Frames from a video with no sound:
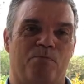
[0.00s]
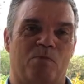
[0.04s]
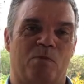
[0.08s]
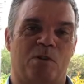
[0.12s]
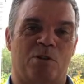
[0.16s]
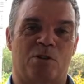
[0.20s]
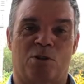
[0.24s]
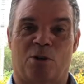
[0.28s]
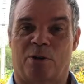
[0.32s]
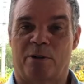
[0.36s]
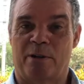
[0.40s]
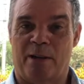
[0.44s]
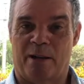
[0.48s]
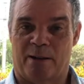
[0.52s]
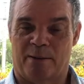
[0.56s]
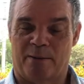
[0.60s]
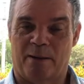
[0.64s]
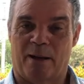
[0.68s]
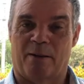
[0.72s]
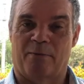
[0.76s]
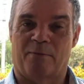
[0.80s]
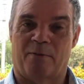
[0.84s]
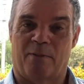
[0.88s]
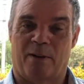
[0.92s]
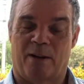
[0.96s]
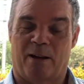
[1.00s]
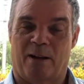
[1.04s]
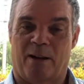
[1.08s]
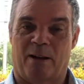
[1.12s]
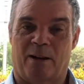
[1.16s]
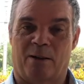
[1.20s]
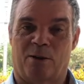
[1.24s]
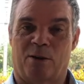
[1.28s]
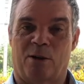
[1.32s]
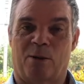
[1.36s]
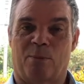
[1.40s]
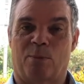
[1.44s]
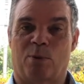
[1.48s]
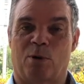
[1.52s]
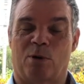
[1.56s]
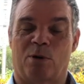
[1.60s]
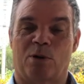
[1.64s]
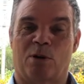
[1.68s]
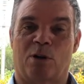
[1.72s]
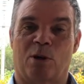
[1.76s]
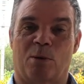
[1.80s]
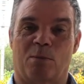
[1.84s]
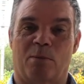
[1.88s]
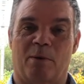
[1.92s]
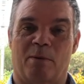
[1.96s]
So yeah, I'm going to put
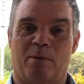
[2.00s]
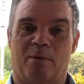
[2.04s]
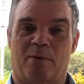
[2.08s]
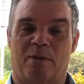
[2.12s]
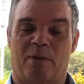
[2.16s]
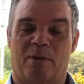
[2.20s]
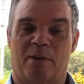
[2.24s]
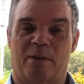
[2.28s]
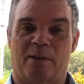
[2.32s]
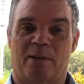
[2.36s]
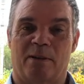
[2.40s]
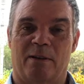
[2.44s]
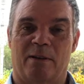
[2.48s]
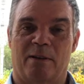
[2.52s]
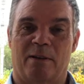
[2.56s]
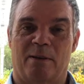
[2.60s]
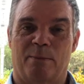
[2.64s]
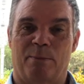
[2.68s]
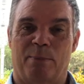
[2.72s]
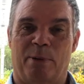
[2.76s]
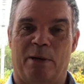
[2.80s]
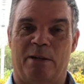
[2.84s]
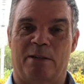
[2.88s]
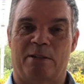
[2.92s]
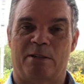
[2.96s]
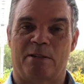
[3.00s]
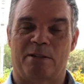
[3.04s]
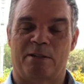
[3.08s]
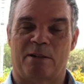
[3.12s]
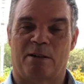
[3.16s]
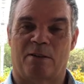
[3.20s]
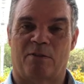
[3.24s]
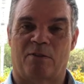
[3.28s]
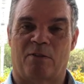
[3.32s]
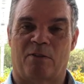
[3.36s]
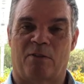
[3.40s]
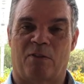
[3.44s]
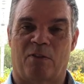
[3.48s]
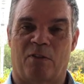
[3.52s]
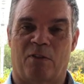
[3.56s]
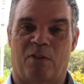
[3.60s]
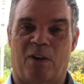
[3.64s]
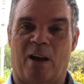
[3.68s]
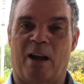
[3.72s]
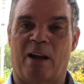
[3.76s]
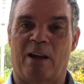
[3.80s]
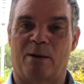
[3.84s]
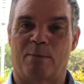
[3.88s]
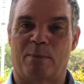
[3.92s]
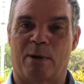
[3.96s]
a couple of pictures of
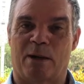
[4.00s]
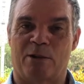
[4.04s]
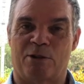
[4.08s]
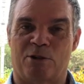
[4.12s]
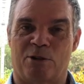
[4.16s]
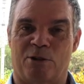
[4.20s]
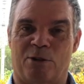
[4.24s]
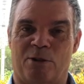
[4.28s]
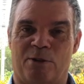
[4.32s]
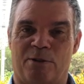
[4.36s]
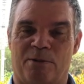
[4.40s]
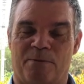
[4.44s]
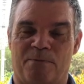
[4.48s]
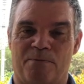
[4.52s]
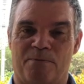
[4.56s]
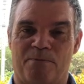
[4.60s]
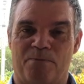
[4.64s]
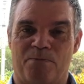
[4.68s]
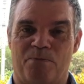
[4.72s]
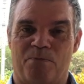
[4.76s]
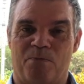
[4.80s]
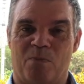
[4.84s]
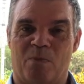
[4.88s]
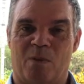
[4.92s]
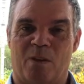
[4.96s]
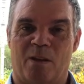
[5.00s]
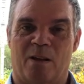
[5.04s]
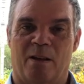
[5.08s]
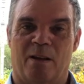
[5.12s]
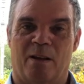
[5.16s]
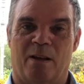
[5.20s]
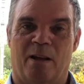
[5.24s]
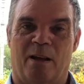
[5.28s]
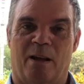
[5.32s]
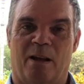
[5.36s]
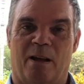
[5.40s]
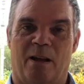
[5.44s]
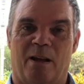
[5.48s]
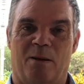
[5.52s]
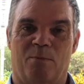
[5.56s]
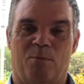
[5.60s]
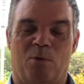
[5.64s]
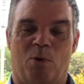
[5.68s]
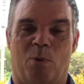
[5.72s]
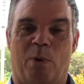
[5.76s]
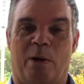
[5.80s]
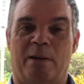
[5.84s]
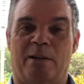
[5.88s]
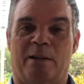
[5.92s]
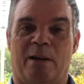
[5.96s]
flying my drone.
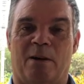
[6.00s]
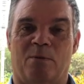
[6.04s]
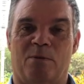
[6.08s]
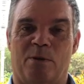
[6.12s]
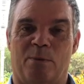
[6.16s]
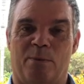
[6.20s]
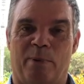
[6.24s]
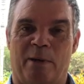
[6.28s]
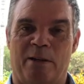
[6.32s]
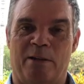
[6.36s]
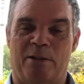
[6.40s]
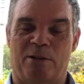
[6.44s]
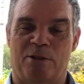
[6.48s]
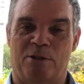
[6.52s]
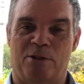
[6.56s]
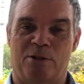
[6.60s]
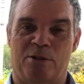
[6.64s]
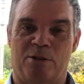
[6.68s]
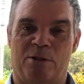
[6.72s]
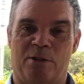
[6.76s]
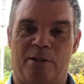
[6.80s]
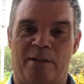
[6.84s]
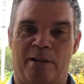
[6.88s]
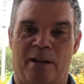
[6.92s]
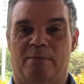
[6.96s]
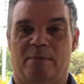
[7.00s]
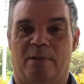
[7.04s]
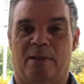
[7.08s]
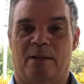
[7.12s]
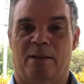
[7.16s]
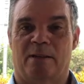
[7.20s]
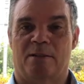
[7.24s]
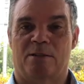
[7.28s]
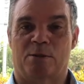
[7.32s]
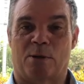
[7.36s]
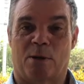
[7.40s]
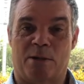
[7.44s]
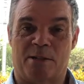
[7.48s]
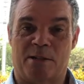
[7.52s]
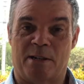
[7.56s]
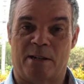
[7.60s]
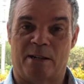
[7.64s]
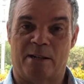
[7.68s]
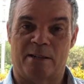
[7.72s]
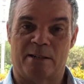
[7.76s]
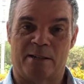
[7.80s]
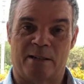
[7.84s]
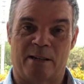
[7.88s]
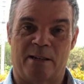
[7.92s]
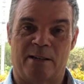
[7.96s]
We went down to the beach the other day. So as you
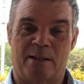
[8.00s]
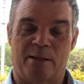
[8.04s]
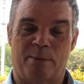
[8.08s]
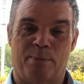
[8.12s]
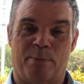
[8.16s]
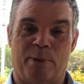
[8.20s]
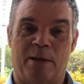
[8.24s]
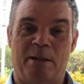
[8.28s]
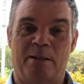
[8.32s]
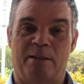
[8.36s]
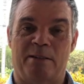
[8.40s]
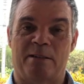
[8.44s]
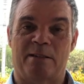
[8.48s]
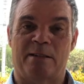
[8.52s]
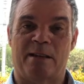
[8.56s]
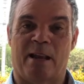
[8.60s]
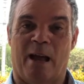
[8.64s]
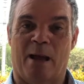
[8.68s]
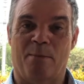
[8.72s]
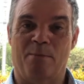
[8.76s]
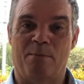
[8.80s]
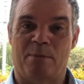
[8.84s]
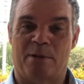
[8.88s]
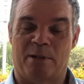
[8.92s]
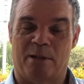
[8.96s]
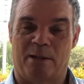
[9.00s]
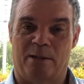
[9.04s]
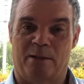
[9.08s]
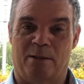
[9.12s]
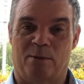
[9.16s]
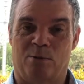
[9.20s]
can see, the beach is empty.